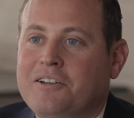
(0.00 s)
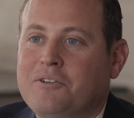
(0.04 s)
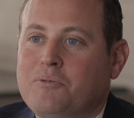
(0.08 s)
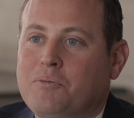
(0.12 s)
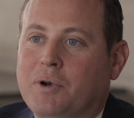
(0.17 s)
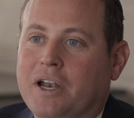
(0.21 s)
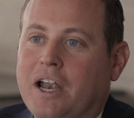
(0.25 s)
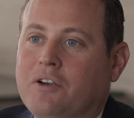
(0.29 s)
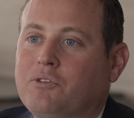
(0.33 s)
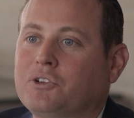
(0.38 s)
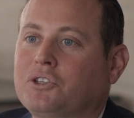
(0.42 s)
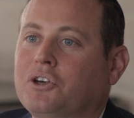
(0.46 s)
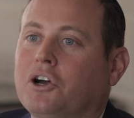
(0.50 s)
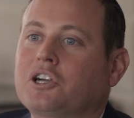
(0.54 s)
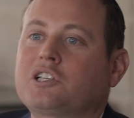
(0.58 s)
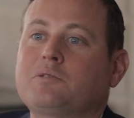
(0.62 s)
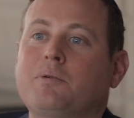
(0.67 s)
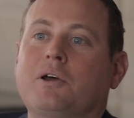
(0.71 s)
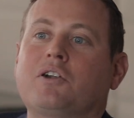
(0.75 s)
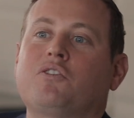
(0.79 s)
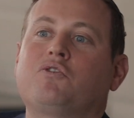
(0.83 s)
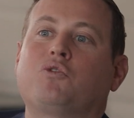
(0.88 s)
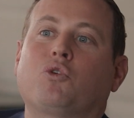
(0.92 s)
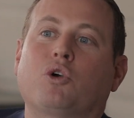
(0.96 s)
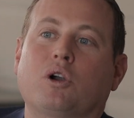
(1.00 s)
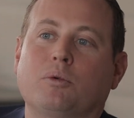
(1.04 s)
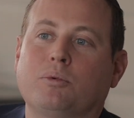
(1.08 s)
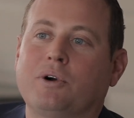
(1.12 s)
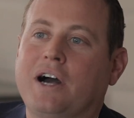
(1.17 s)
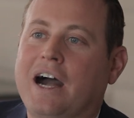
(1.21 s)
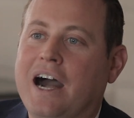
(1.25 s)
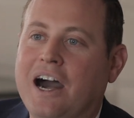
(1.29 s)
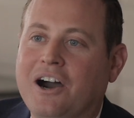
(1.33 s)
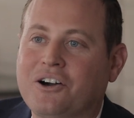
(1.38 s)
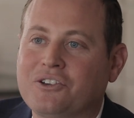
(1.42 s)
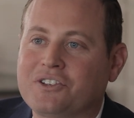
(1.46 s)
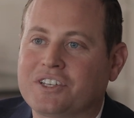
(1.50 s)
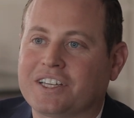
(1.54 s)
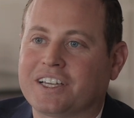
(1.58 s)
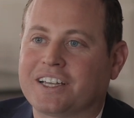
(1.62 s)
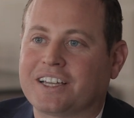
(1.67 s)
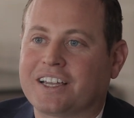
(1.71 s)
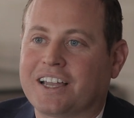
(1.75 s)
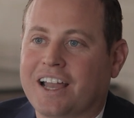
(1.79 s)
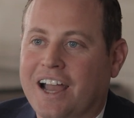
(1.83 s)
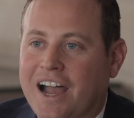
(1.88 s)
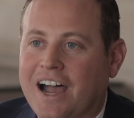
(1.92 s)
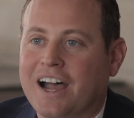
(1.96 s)
But everyone talks about affordable
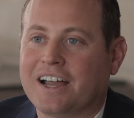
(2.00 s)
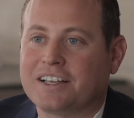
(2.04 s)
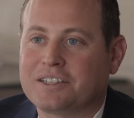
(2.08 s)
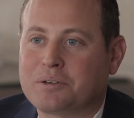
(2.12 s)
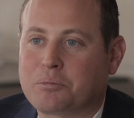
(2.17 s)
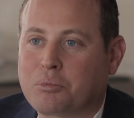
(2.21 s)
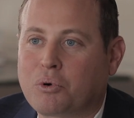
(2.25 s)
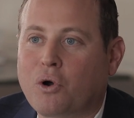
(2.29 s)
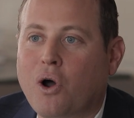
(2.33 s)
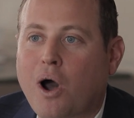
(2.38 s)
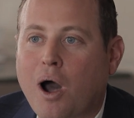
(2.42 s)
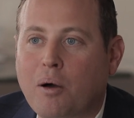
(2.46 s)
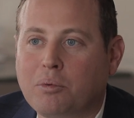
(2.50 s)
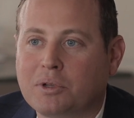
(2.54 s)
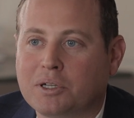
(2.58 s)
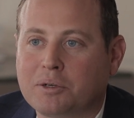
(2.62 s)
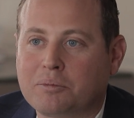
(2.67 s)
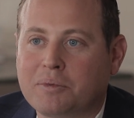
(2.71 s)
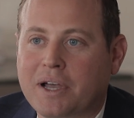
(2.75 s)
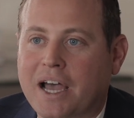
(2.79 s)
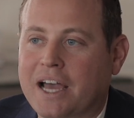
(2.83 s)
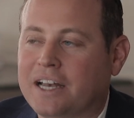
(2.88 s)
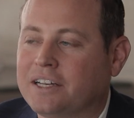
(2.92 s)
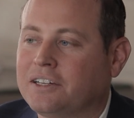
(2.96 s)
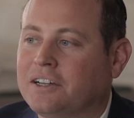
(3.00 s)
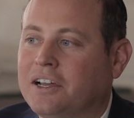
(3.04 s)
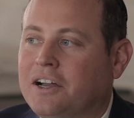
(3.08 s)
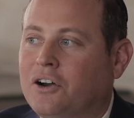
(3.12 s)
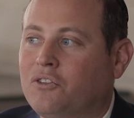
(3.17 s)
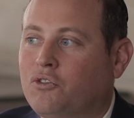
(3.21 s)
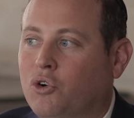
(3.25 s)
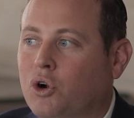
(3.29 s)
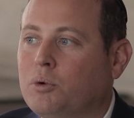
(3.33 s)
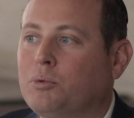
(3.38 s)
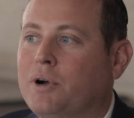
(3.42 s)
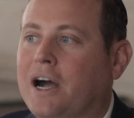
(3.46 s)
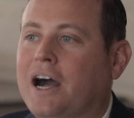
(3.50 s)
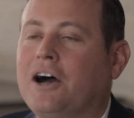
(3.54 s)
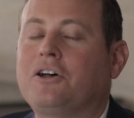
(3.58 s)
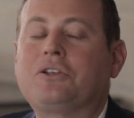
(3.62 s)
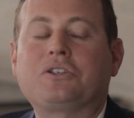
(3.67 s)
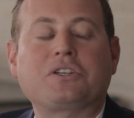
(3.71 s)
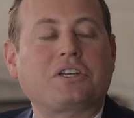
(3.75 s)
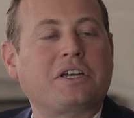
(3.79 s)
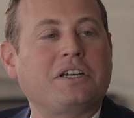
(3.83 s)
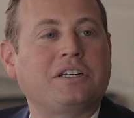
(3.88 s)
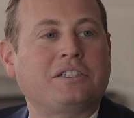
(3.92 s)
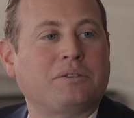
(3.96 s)
housing as a problem, and affordable
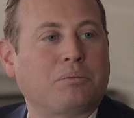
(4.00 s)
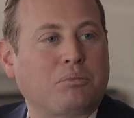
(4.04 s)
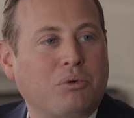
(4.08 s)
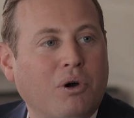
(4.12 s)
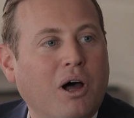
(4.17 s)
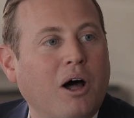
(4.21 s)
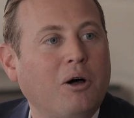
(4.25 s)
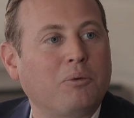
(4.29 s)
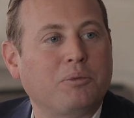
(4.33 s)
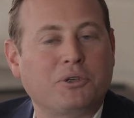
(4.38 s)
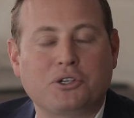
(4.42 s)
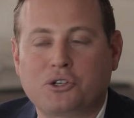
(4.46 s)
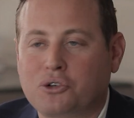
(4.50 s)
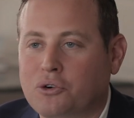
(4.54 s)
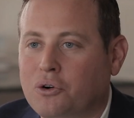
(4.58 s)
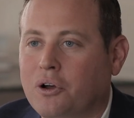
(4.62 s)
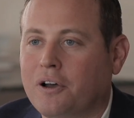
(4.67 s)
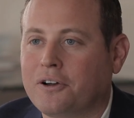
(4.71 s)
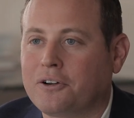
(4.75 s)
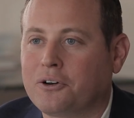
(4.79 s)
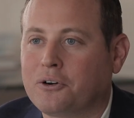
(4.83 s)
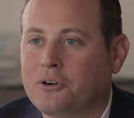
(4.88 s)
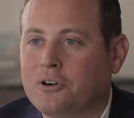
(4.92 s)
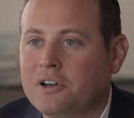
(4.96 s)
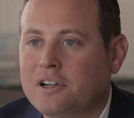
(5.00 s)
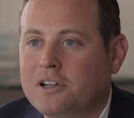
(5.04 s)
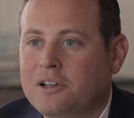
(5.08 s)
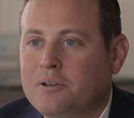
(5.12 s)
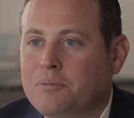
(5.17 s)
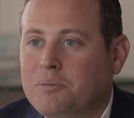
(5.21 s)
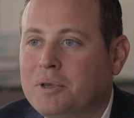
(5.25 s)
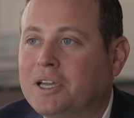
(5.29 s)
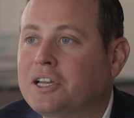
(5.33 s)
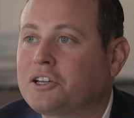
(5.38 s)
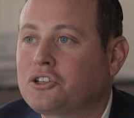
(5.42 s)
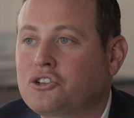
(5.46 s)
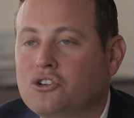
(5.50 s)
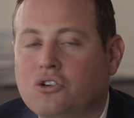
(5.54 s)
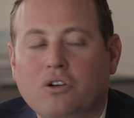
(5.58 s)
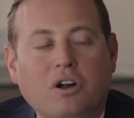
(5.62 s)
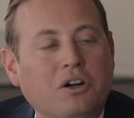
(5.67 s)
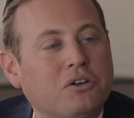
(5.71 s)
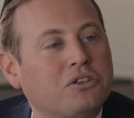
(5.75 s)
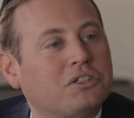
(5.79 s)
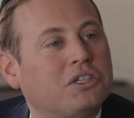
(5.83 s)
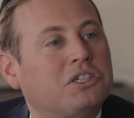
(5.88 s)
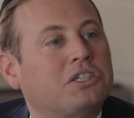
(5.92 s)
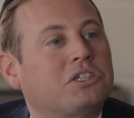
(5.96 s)
housing is a problem in Toronto because
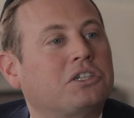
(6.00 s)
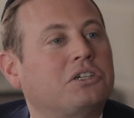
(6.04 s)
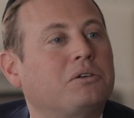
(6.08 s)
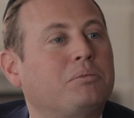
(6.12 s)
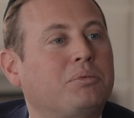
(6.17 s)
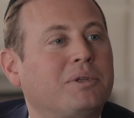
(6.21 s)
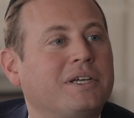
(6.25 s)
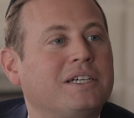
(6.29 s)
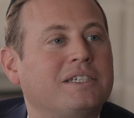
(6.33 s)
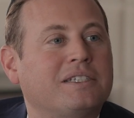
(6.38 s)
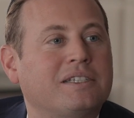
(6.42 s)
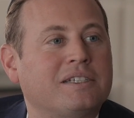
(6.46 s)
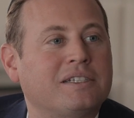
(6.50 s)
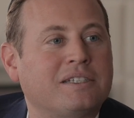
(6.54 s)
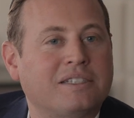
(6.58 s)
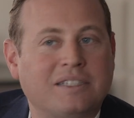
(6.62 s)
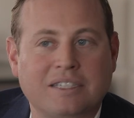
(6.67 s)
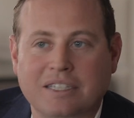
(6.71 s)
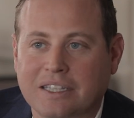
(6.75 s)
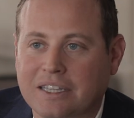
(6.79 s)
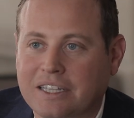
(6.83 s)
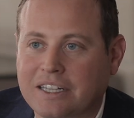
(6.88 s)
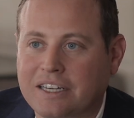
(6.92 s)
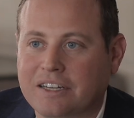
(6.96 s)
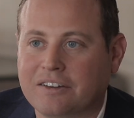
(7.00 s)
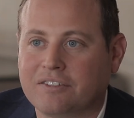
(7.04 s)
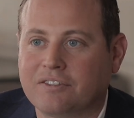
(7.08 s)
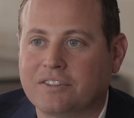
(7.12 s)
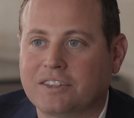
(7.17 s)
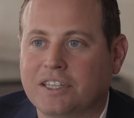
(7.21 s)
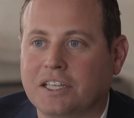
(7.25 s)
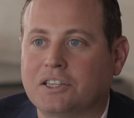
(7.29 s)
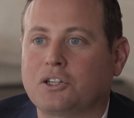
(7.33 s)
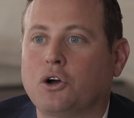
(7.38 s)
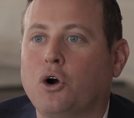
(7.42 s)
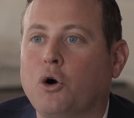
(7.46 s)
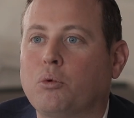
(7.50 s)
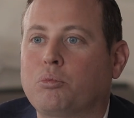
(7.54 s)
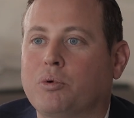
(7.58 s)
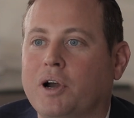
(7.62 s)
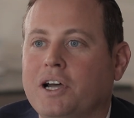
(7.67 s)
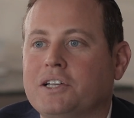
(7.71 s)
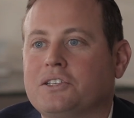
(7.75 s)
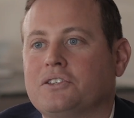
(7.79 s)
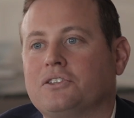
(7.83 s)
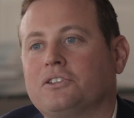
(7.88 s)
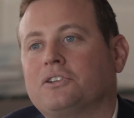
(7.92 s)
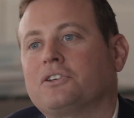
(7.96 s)
Toronto is such a good place to live that the home
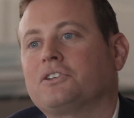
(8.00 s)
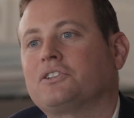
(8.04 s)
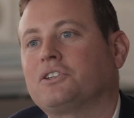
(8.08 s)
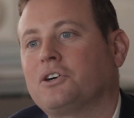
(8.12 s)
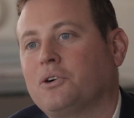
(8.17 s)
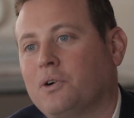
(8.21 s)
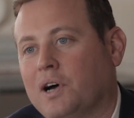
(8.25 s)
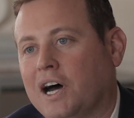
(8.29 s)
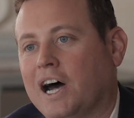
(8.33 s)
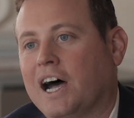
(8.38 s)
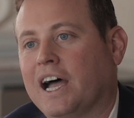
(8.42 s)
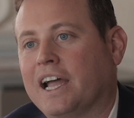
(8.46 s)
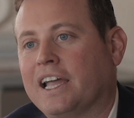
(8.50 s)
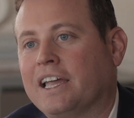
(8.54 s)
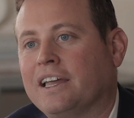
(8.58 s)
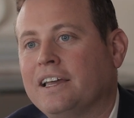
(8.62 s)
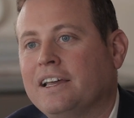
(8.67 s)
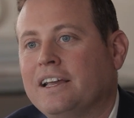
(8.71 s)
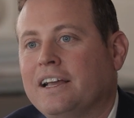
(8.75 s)
prices are so high.